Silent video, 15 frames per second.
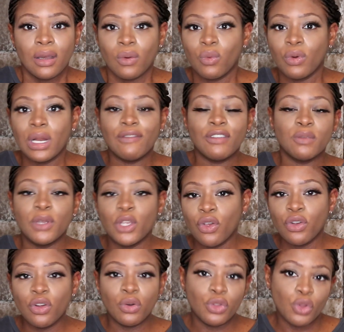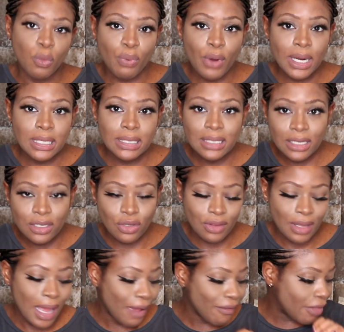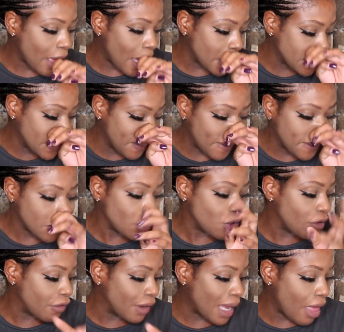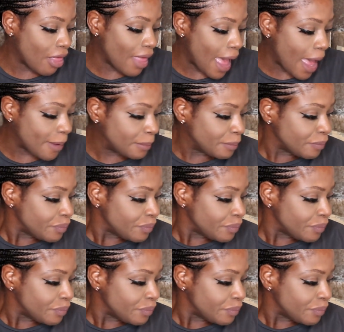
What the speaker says: whatever's been going on in your pregnancy, so they have that, so make sure you don't forget that.